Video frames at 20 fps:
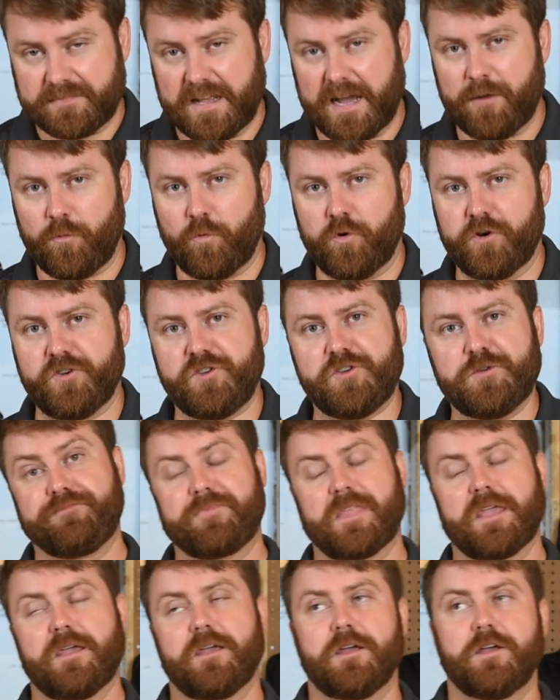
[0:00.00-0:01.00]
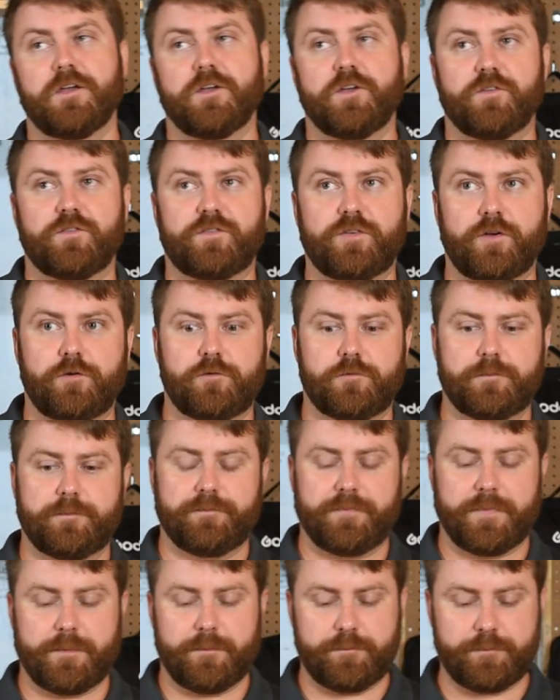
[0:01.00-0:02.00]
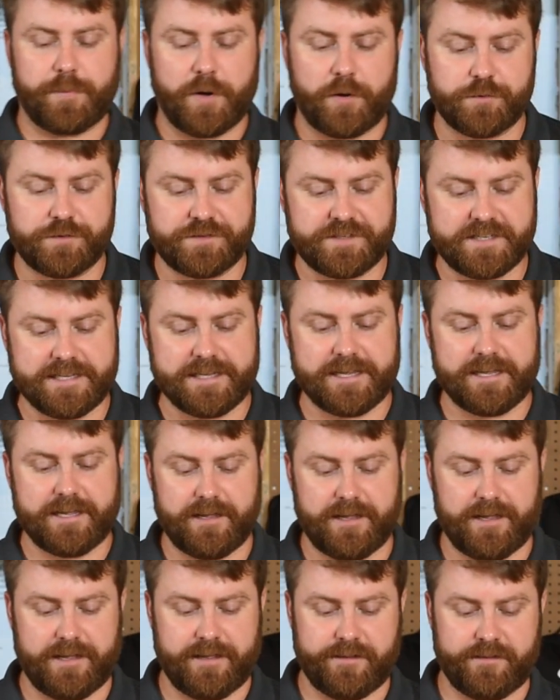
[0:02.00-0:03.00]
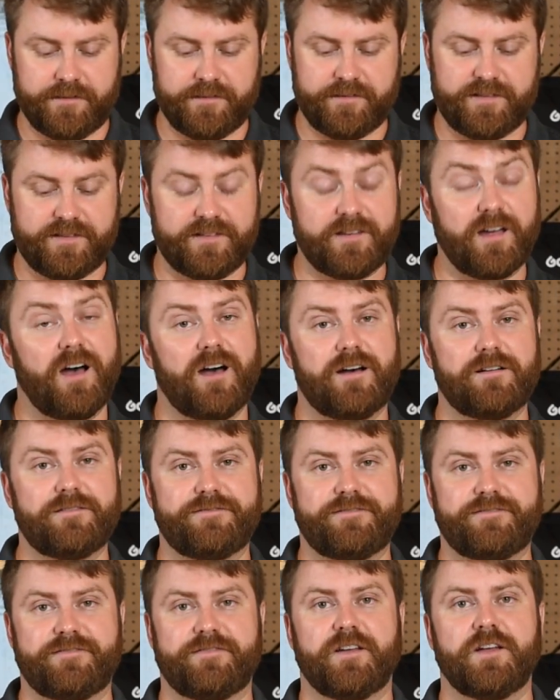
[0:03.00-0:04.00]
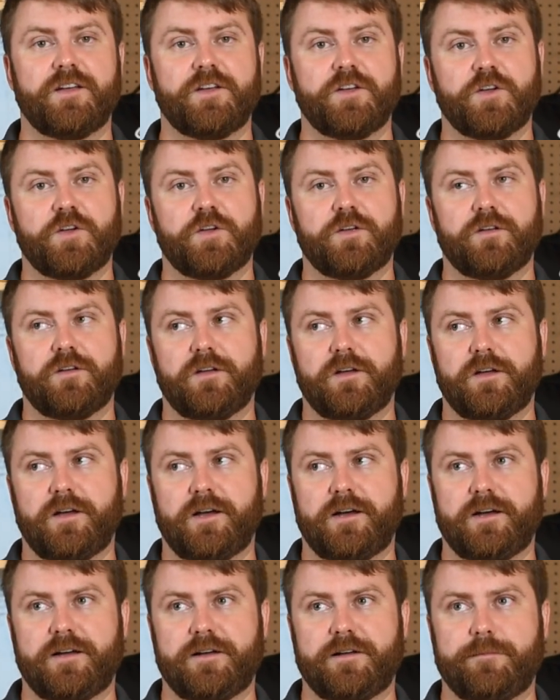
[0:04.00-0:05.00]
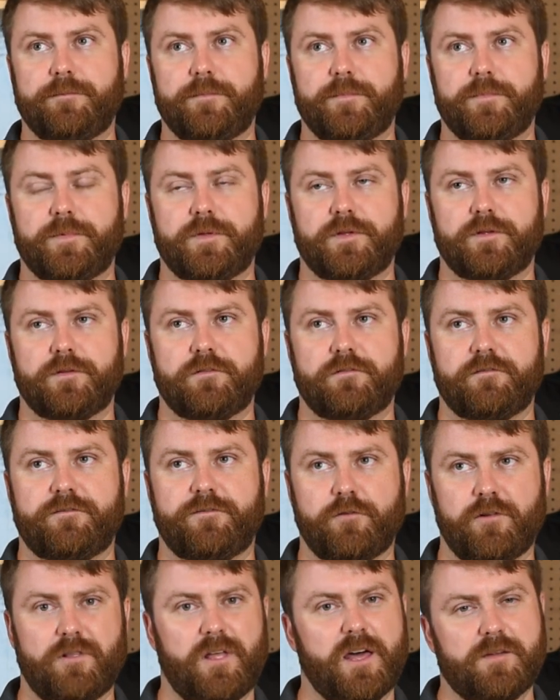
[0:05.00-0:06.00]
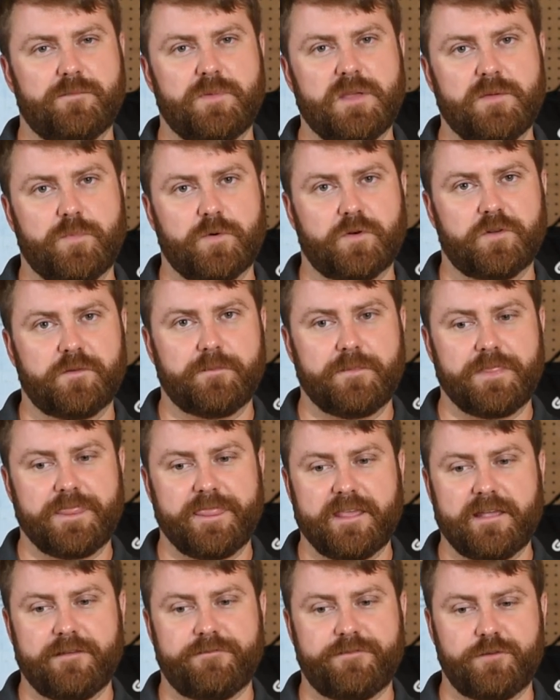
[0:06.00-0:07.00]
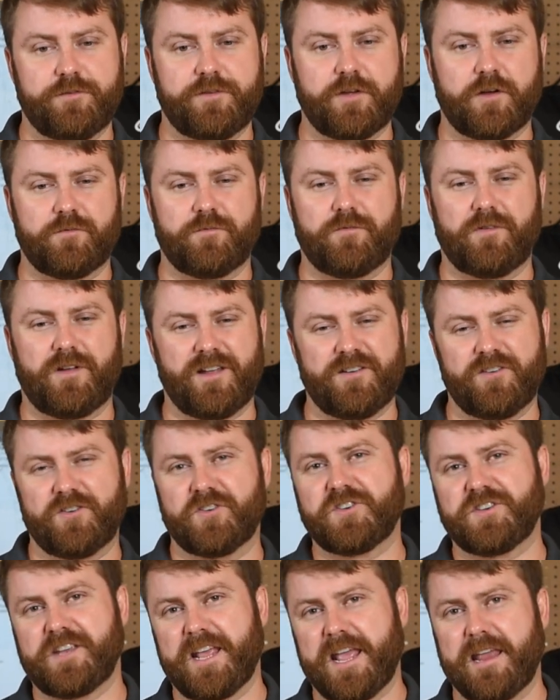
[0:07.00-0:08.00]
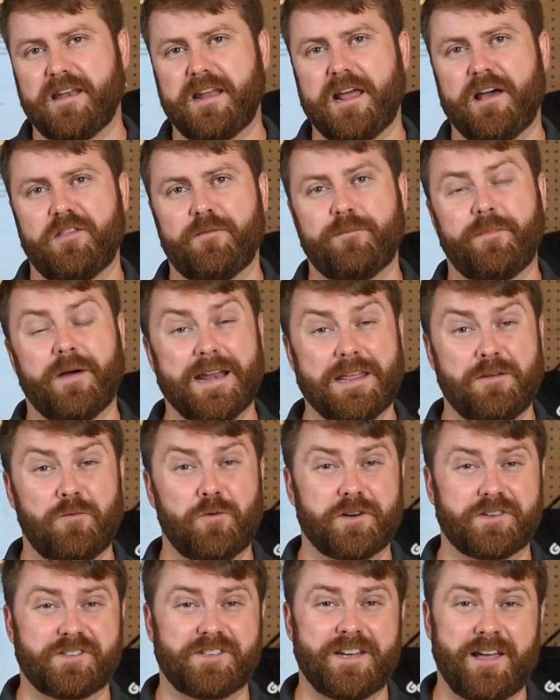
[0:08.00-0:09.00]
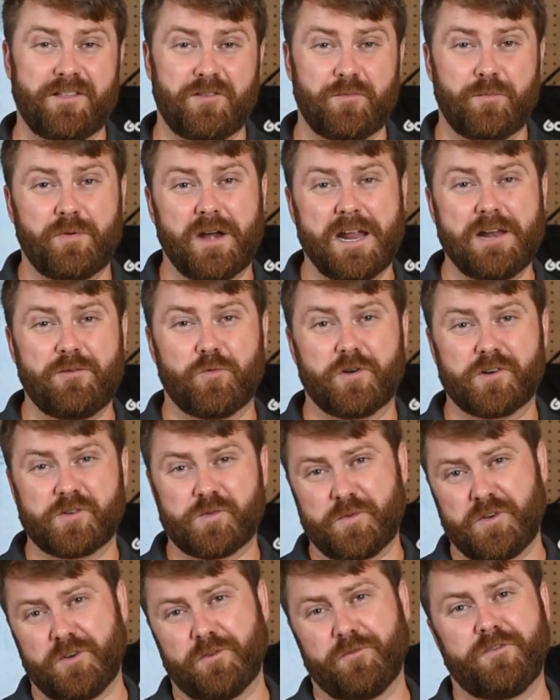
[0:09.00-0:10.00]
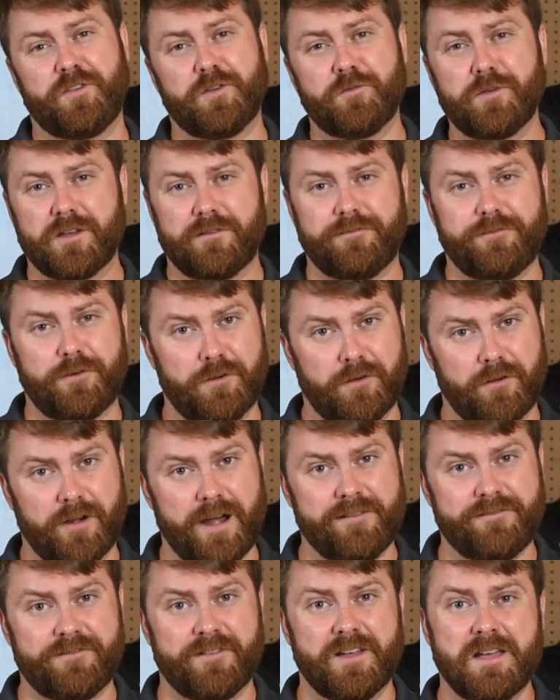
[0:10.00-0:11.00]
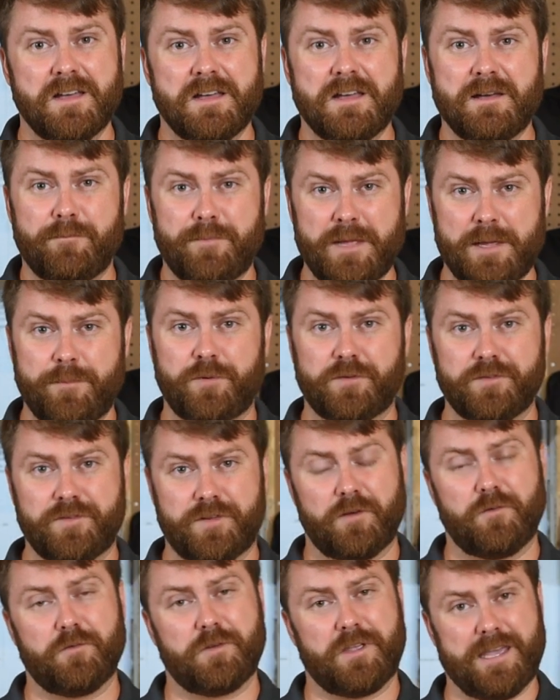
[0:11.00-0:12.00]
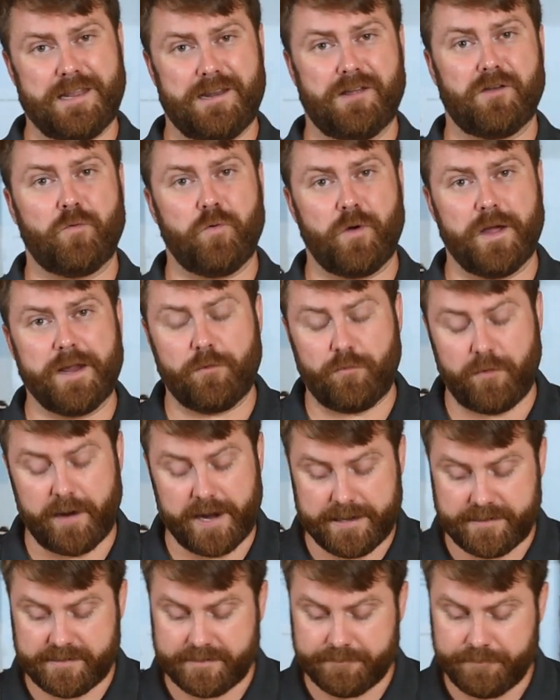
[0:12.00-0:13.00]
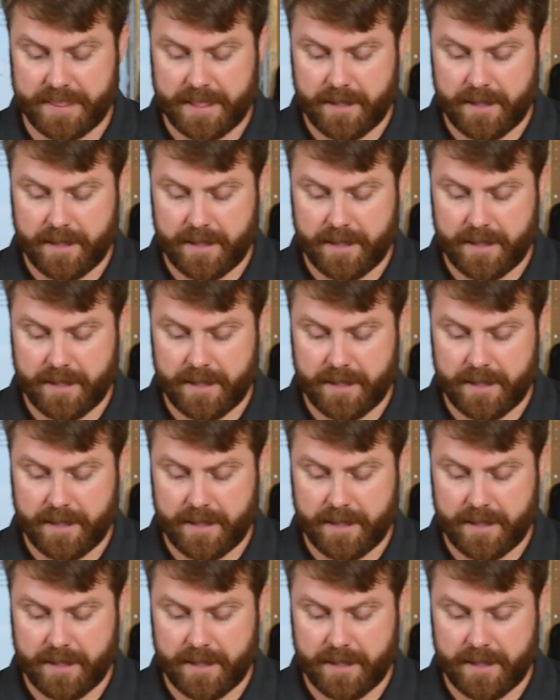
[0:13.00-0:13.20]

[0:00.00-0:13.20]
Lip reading: I warned you. So posing is tough for a lot of people. If you don't understand how the body works and how the brain works when you're viewing a photograph, people don't get it quite right.